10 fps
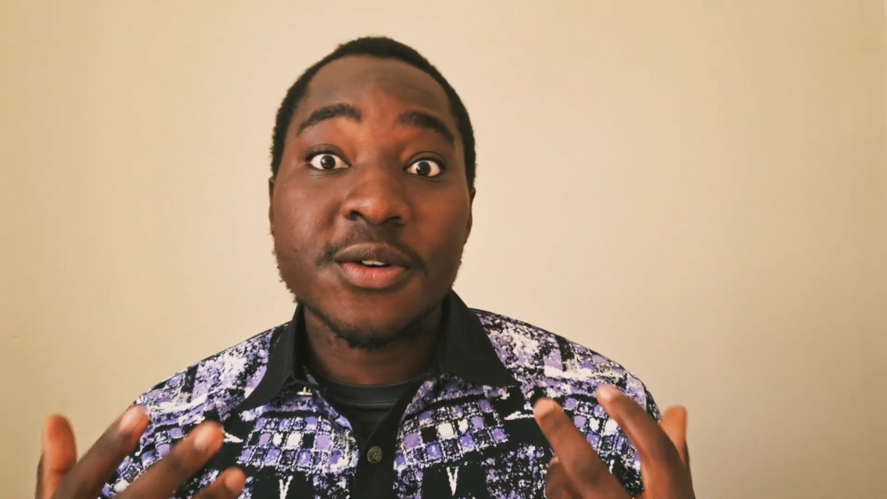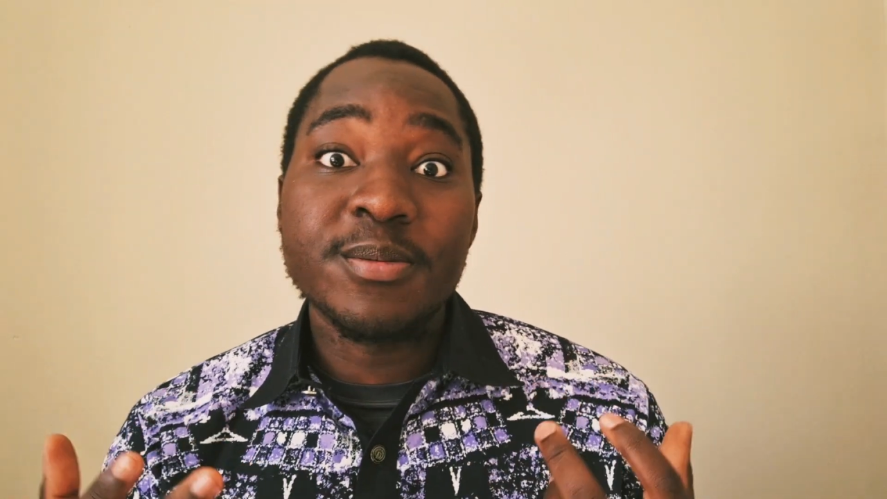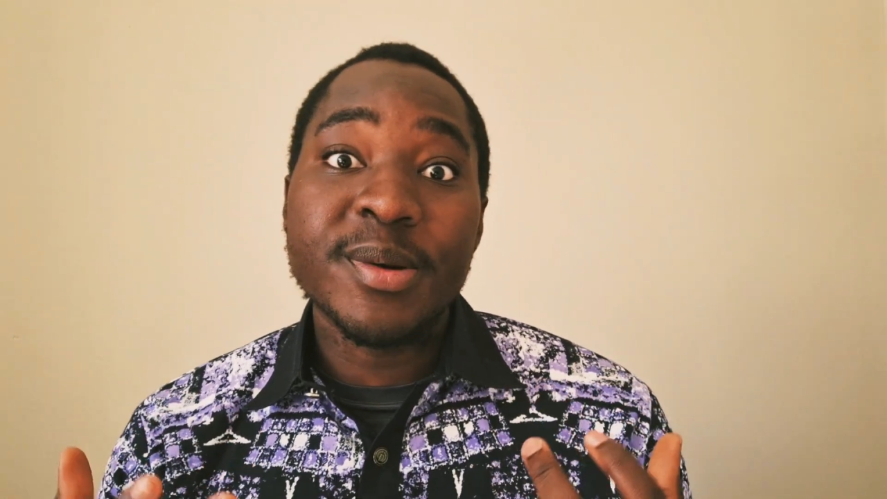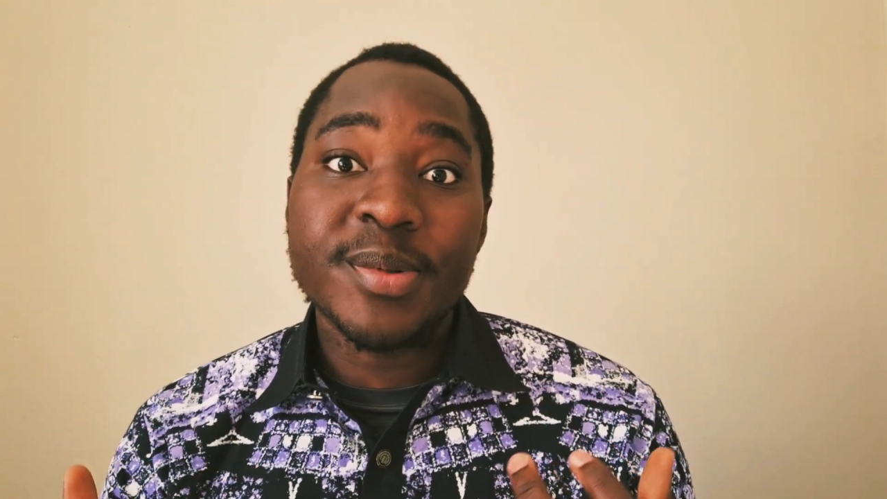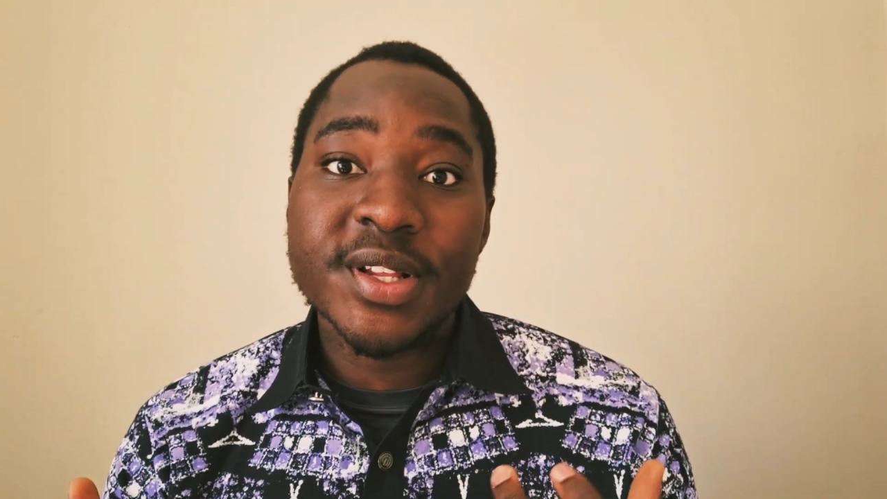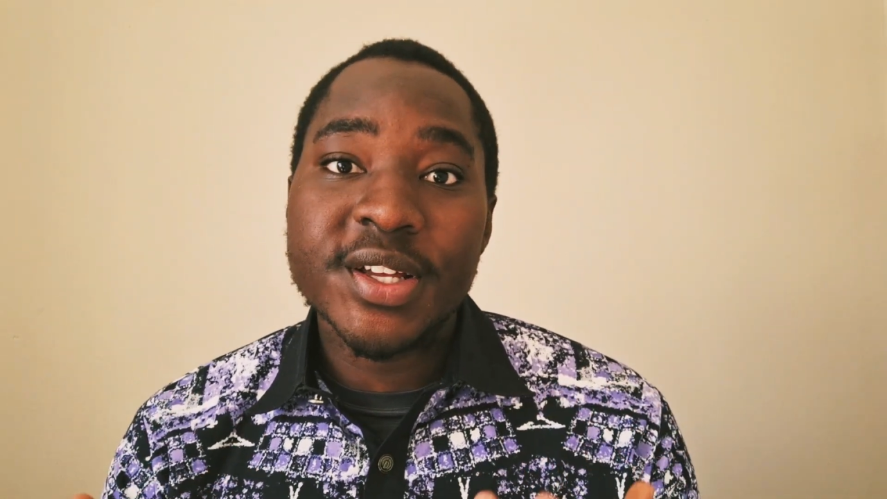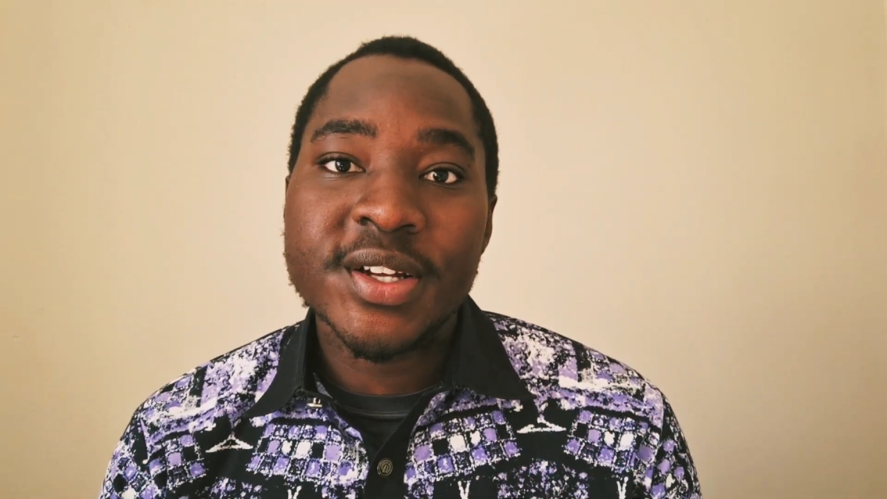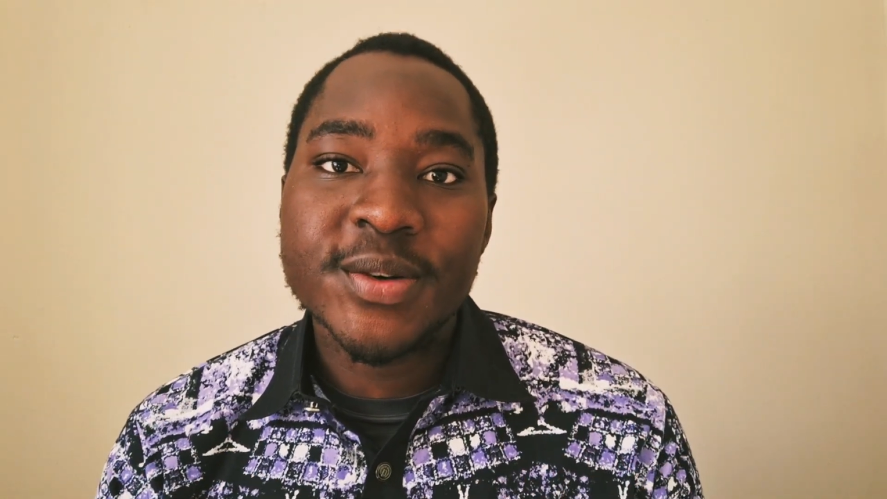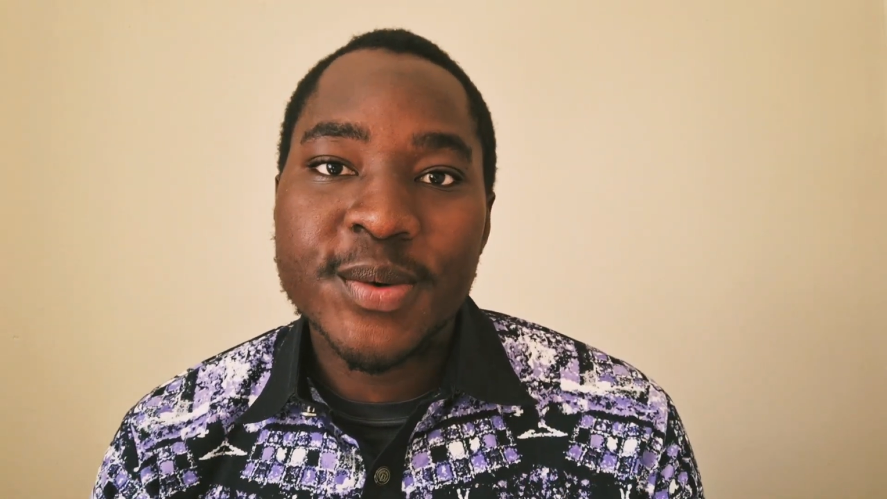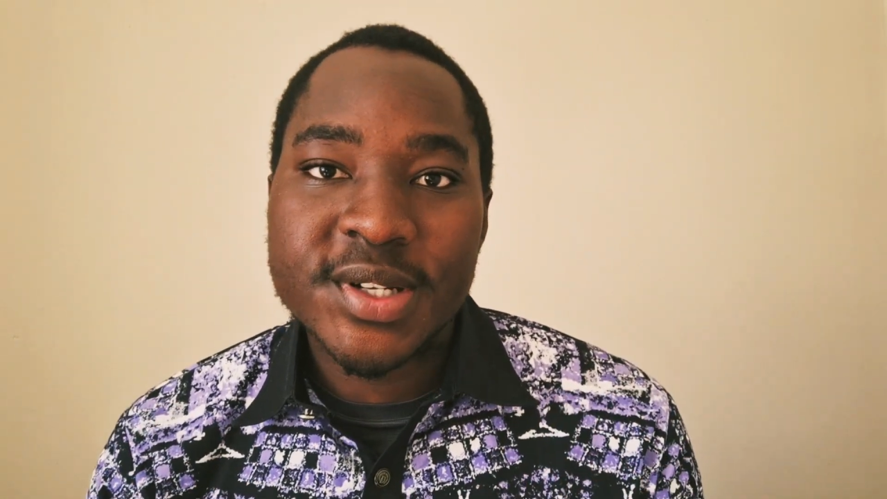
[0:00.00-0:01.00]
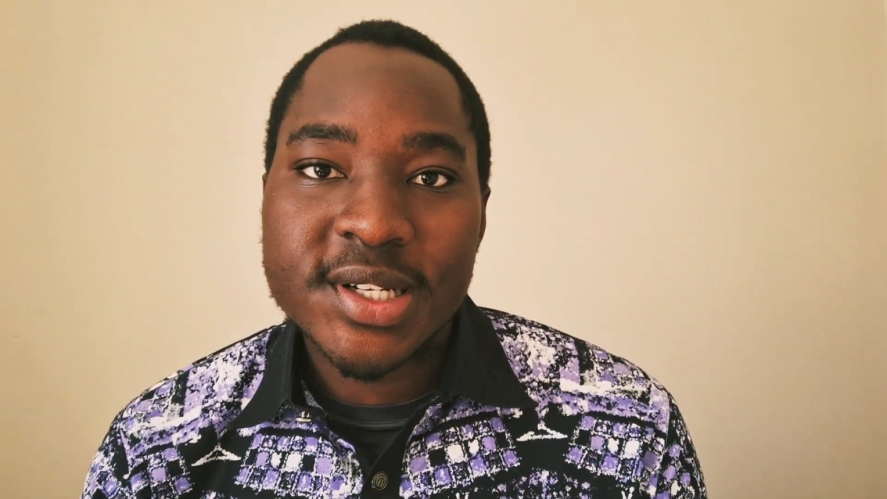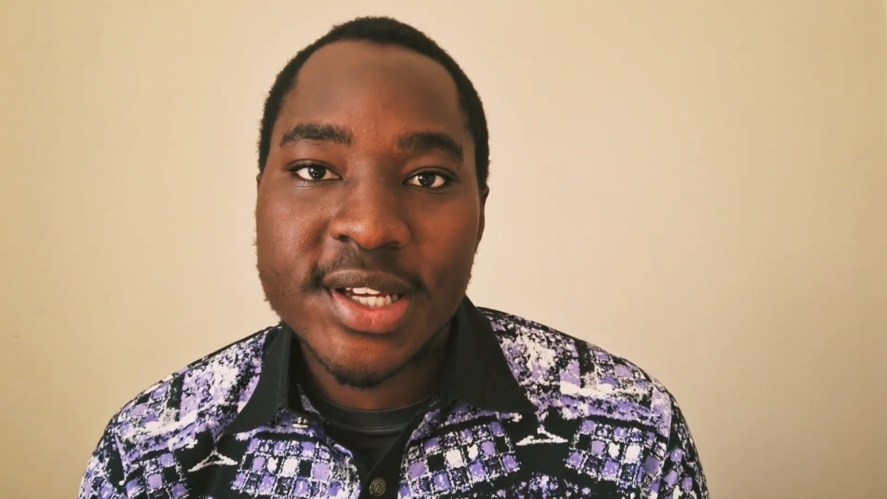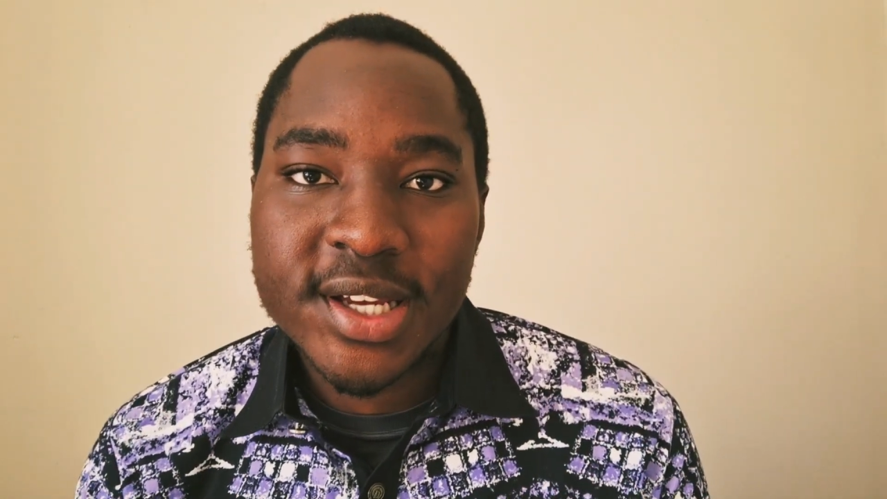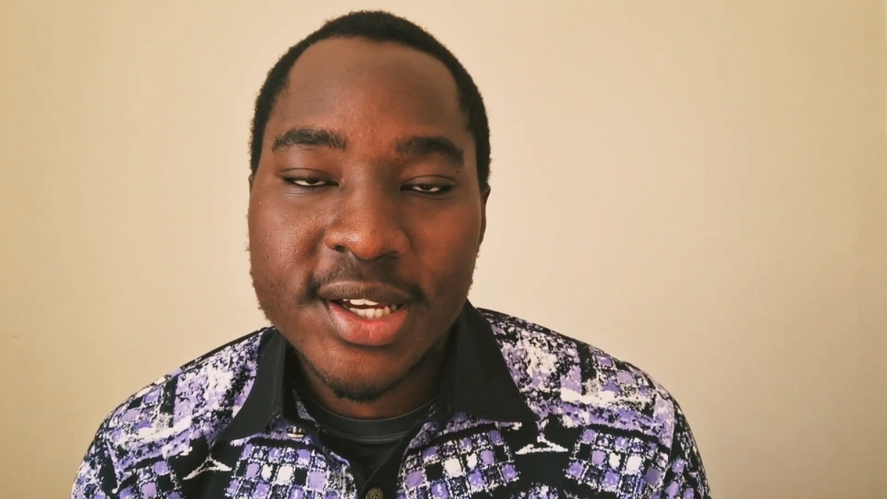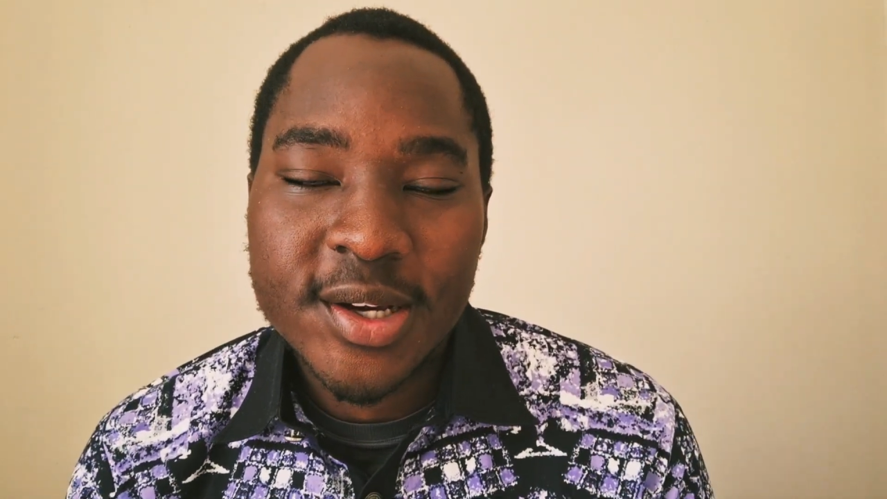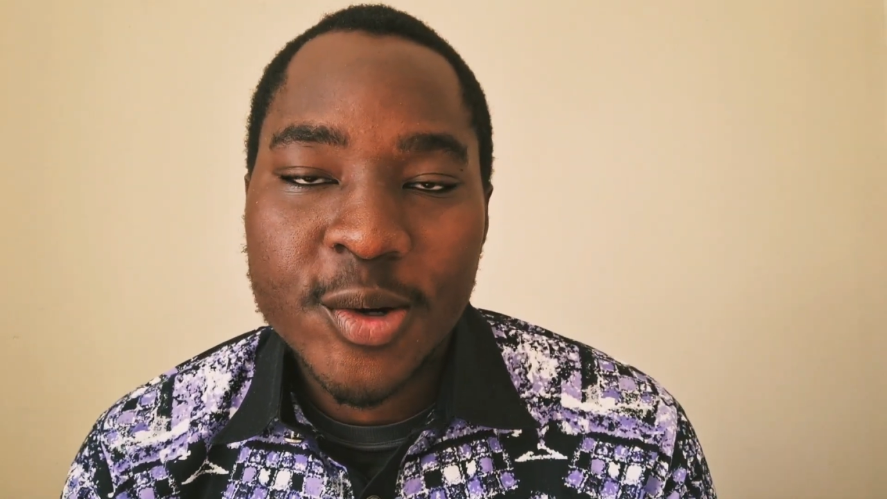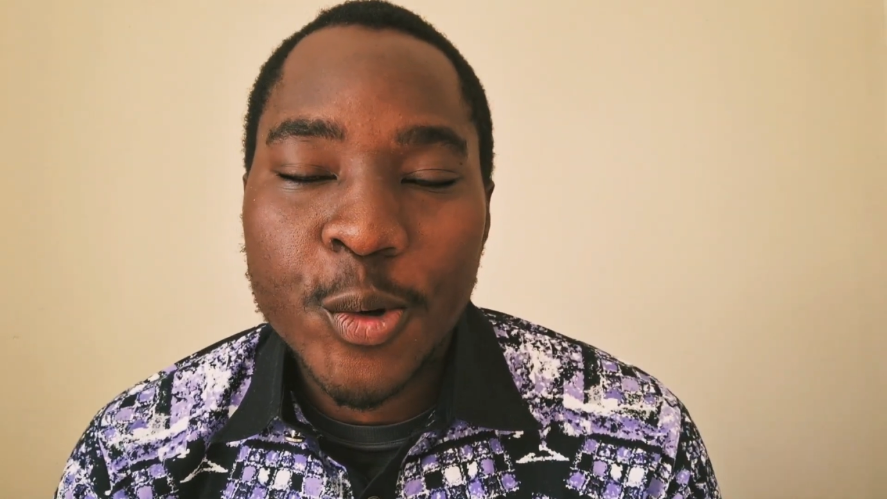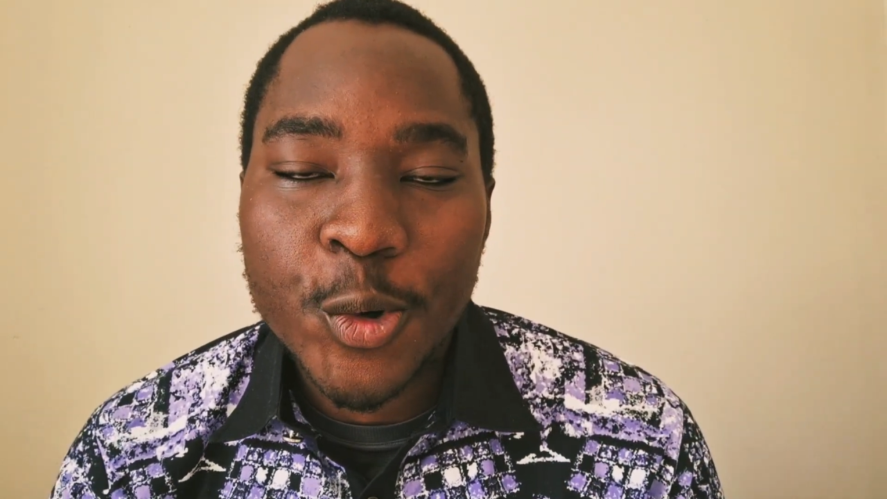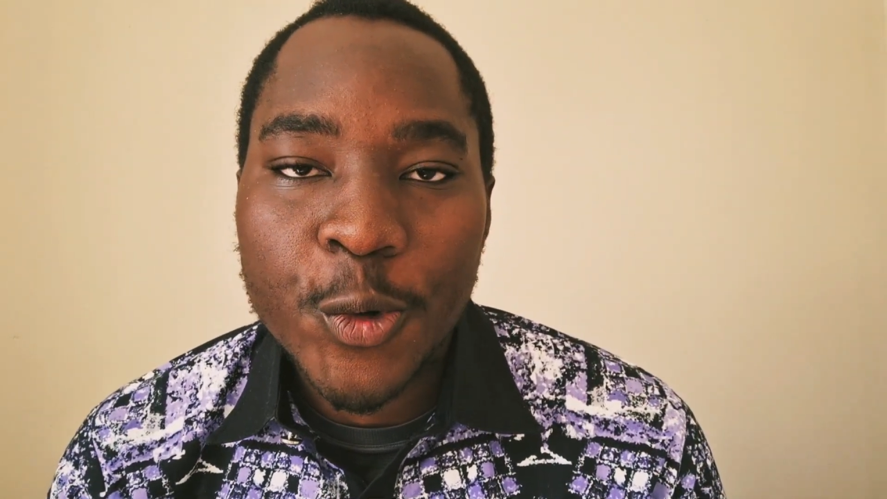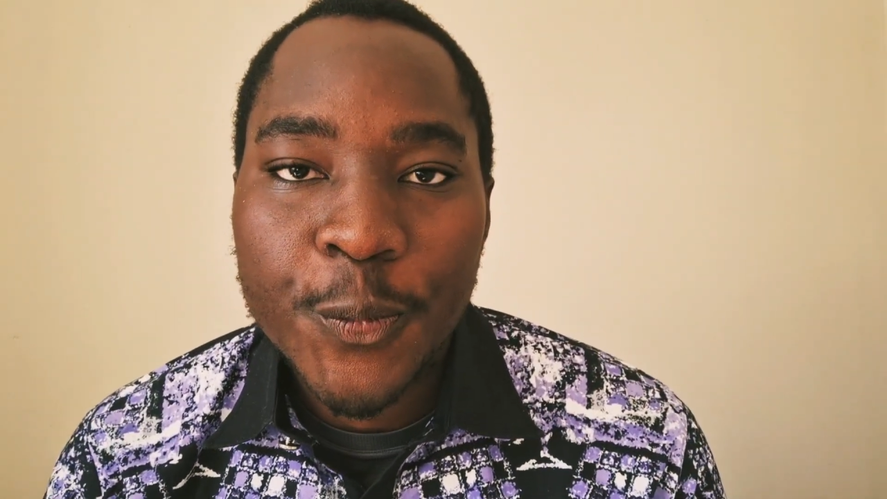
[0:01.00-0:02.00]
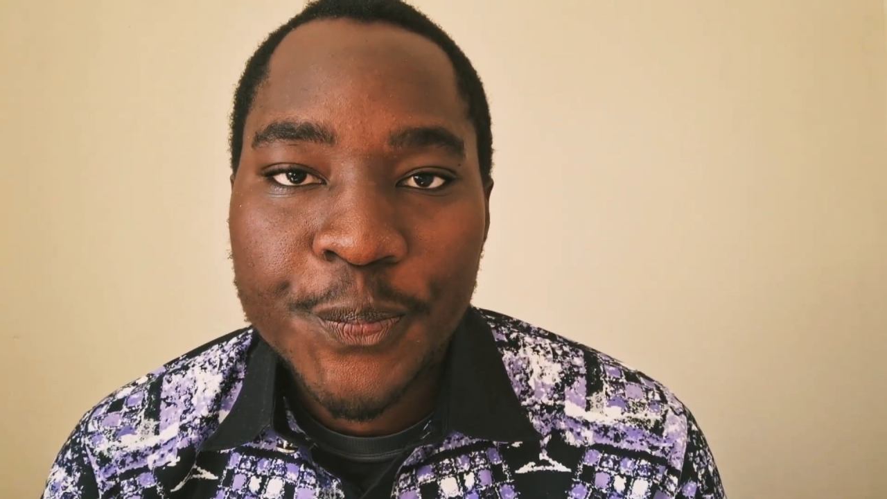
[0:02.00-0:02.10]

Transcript: my brother wasn't like cuckoo.